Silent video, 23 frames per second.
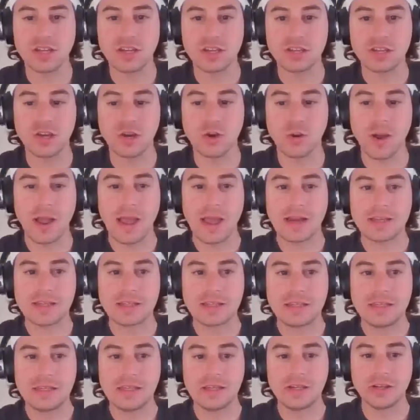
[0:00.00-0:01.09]
going to go at
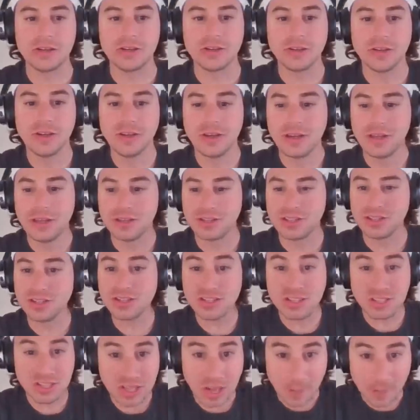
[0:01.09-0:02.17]
it here in
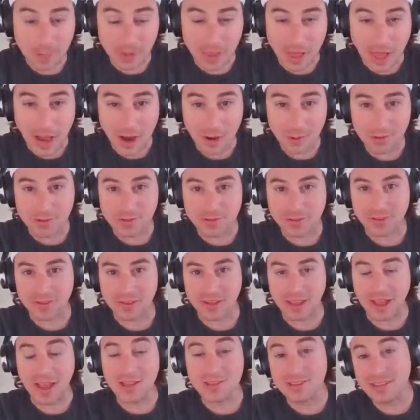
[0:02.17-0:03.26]
just a couple hours. And,
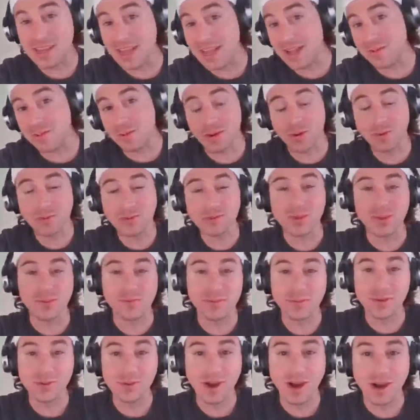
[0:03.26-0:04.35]
guys, we're only a
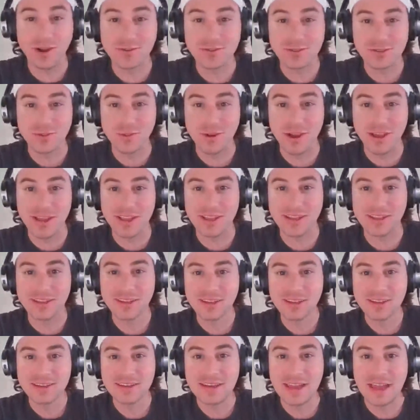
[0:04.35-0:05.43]
few hours away
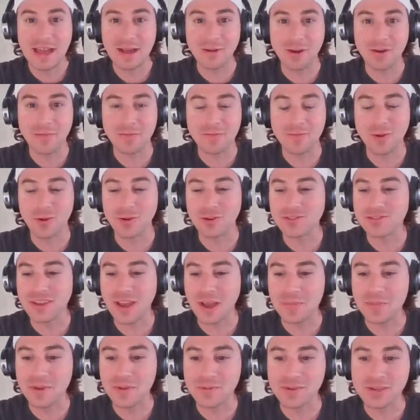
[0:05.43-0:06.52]
now. Of course,
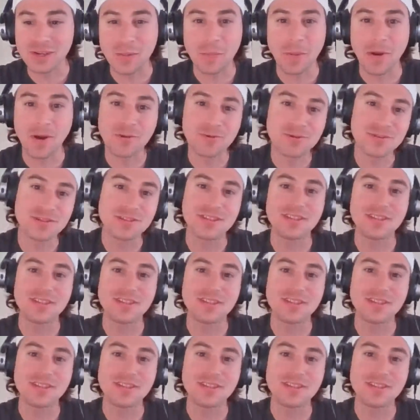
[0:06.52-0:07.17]
Common, when you post